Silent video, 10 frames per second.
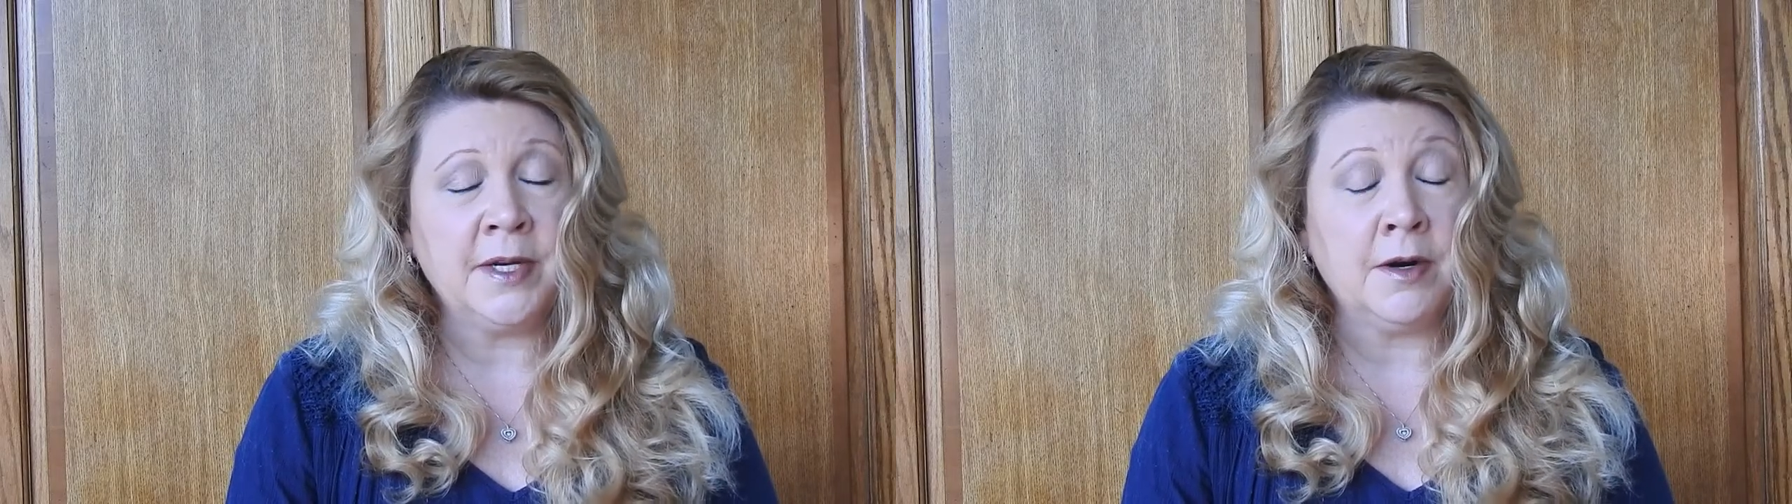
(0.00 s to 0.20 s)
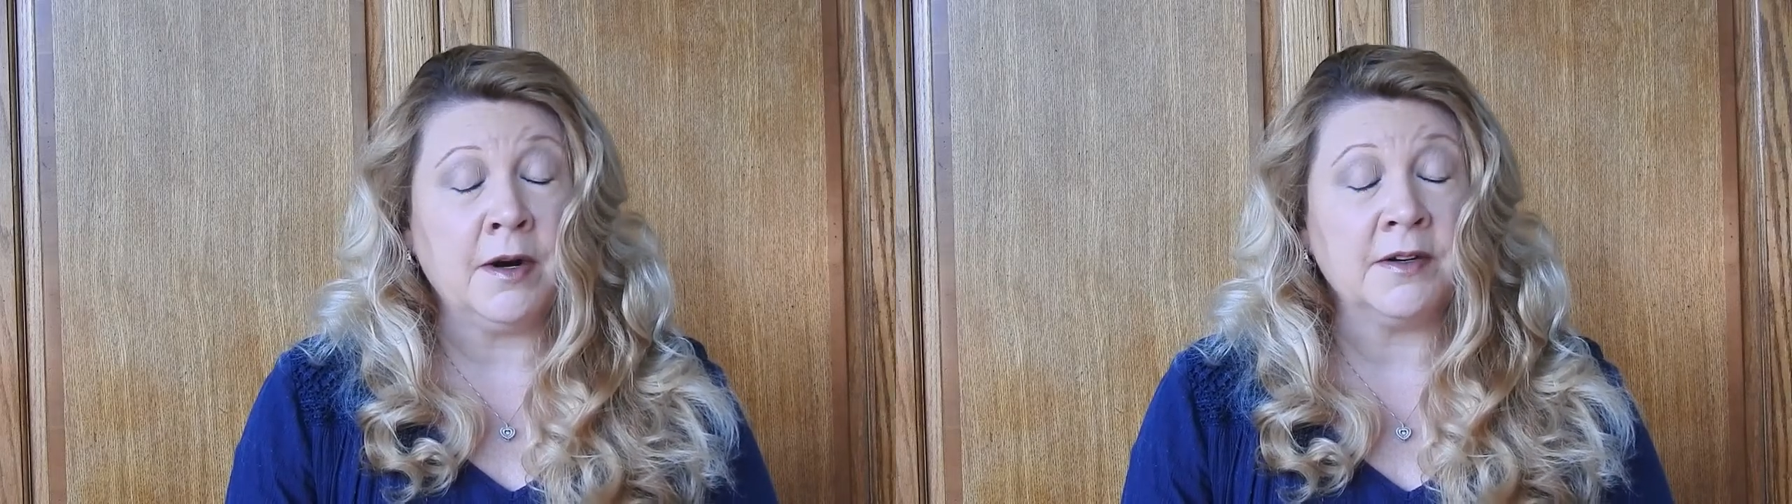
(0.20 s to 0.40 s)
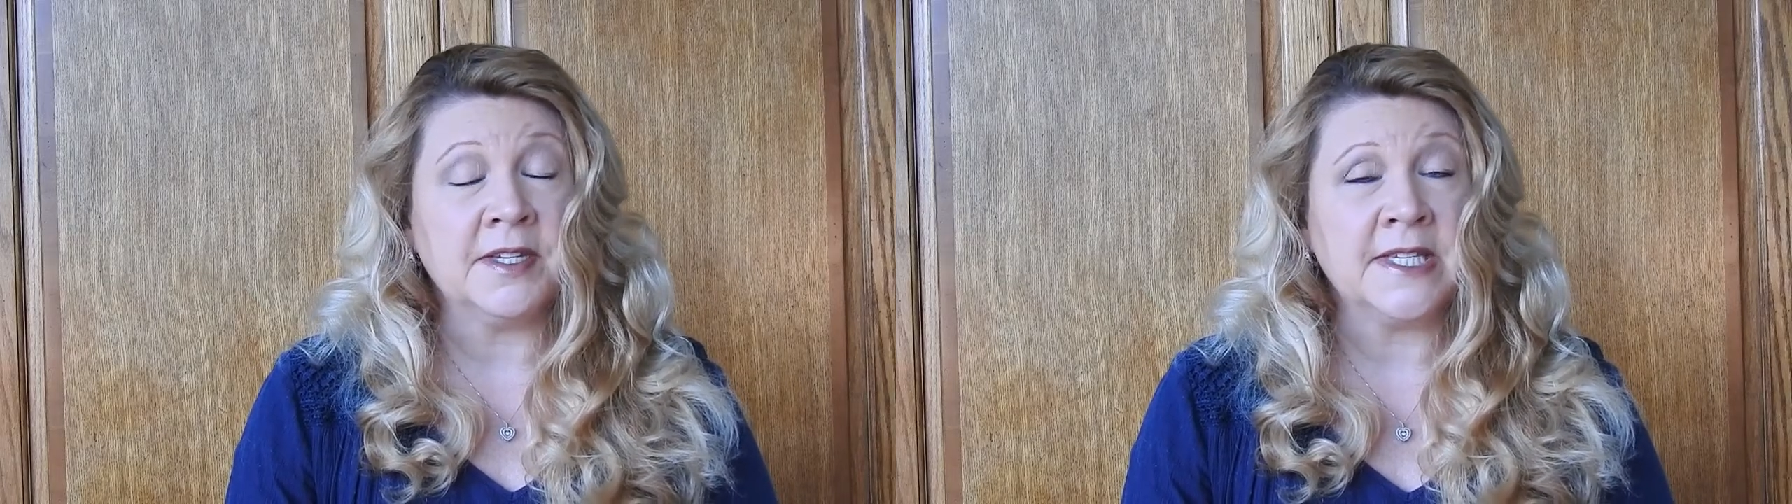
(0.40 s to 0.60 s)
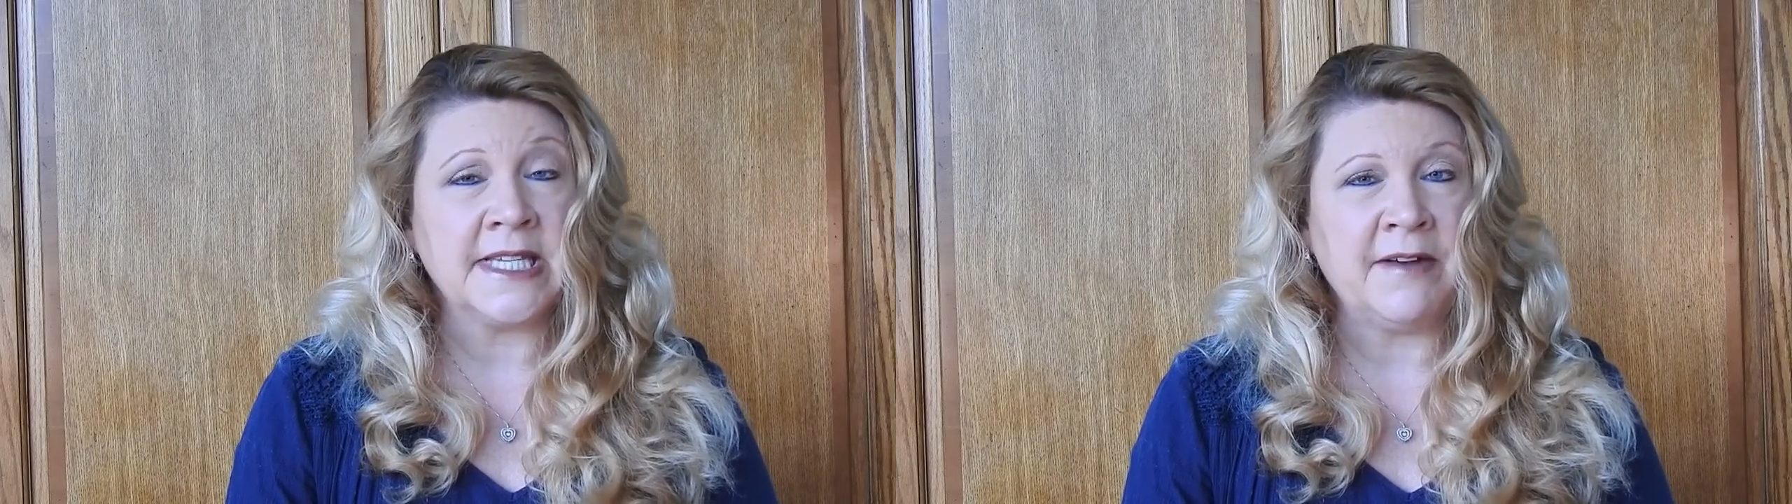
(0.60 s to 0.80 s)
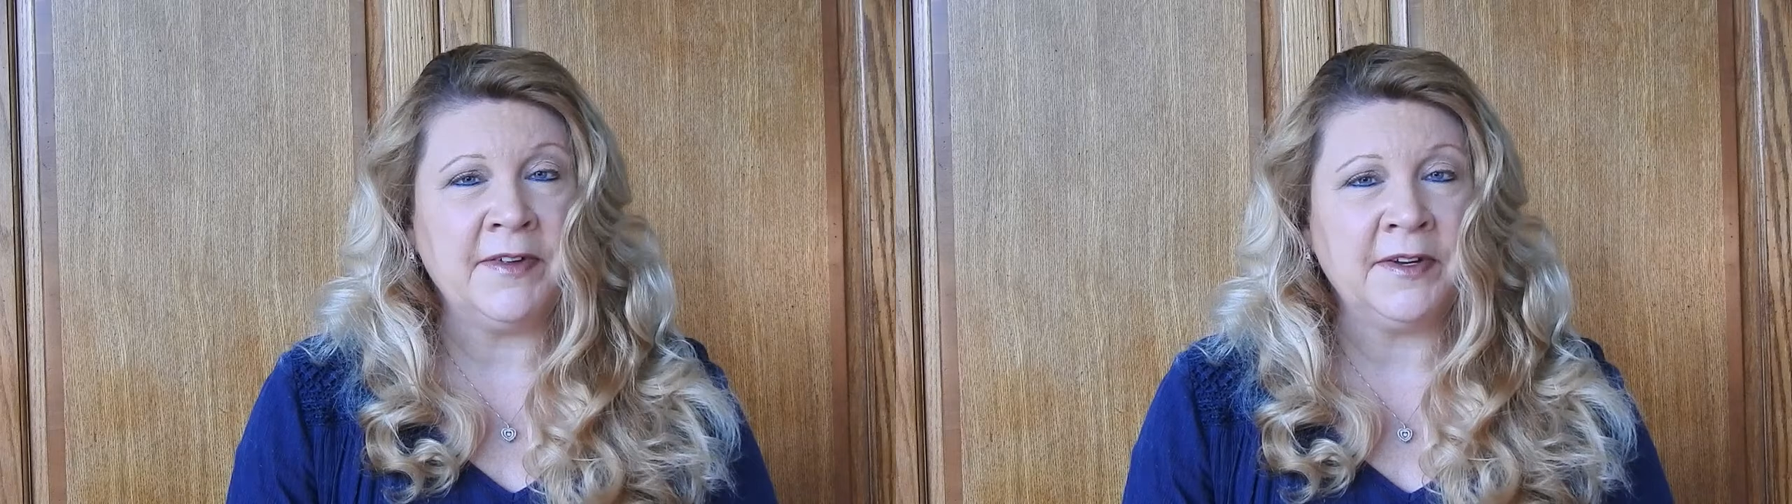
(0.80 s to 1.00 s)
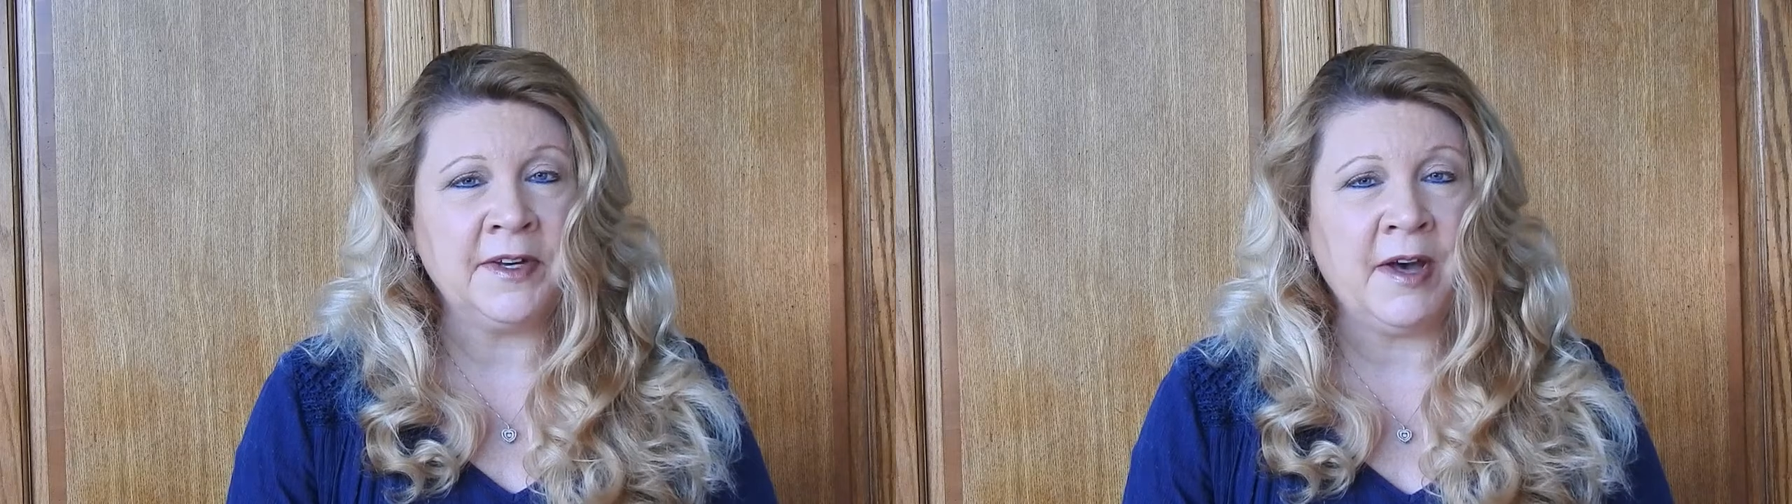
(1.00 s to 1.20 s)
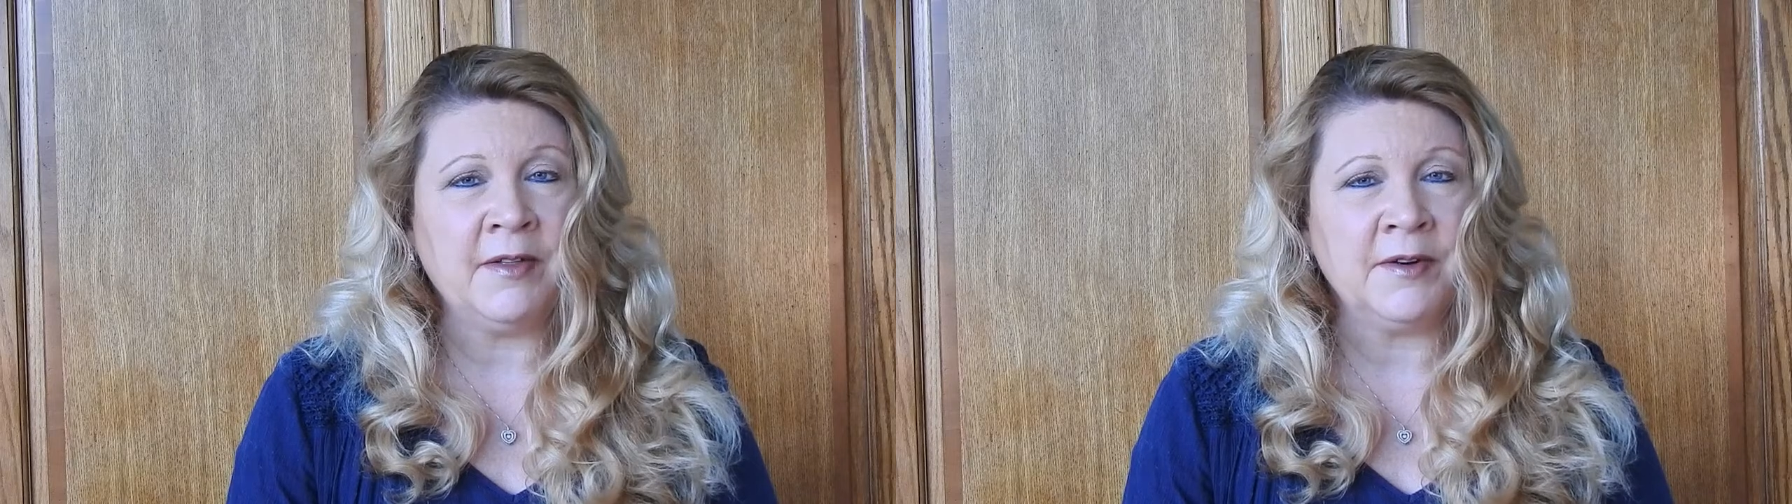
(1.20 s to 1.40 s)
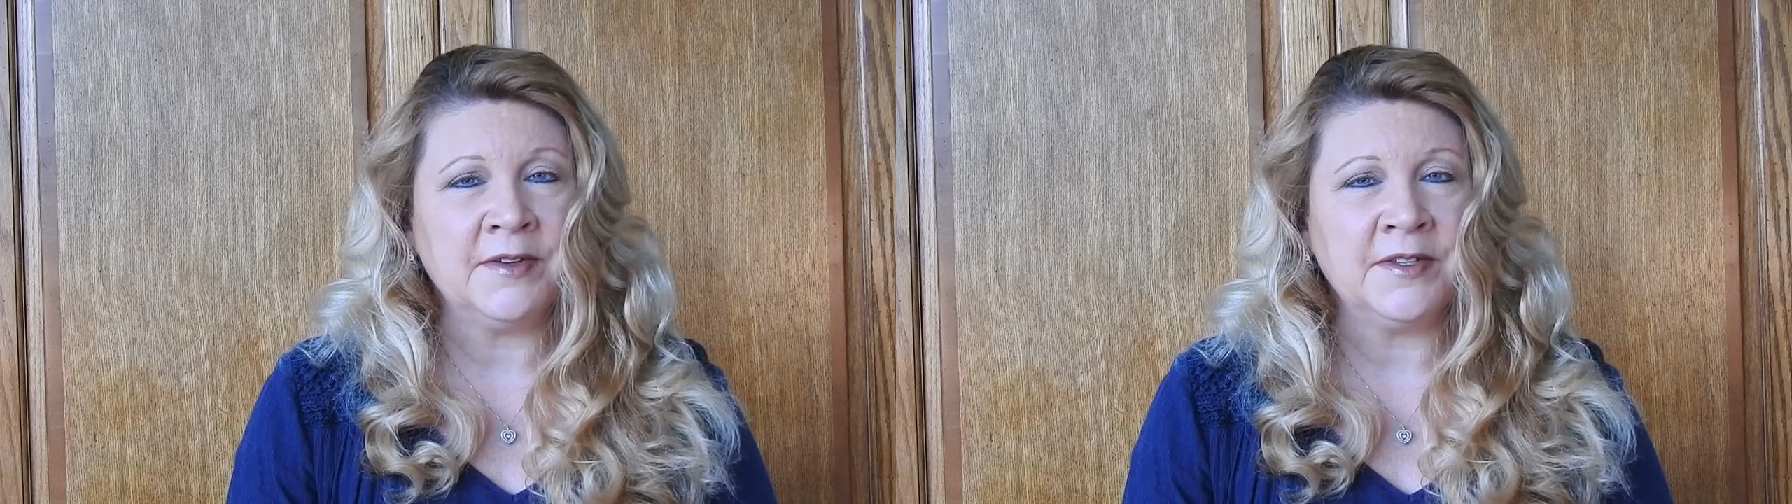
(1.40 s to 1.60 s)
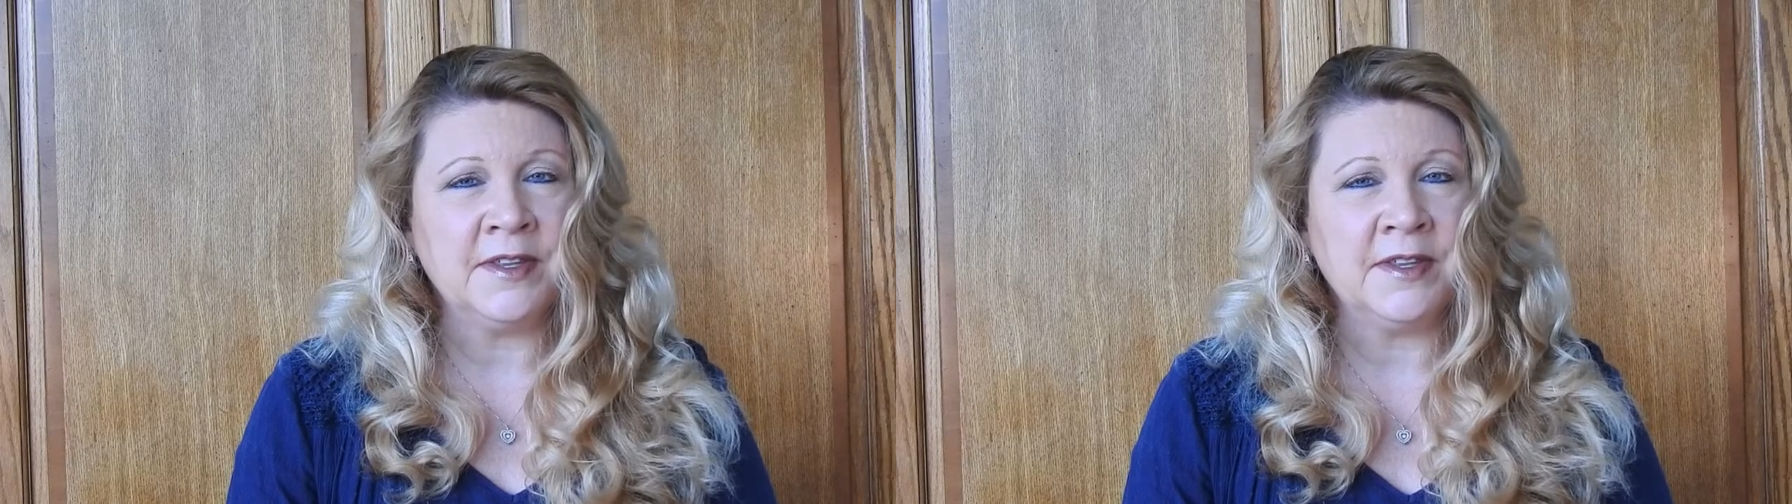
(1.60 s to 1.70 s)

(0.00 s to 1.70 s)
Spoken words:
there are 7 colors